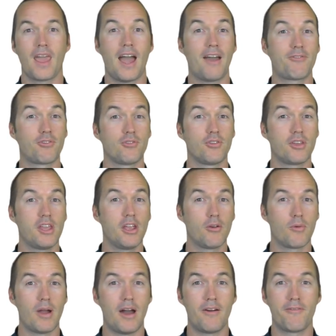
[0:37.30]
After looking
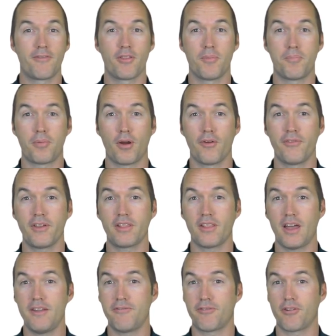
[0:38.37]
around for the perfect
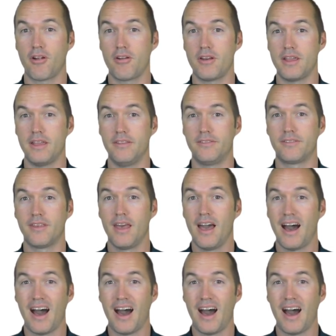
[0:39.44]
light for our needs,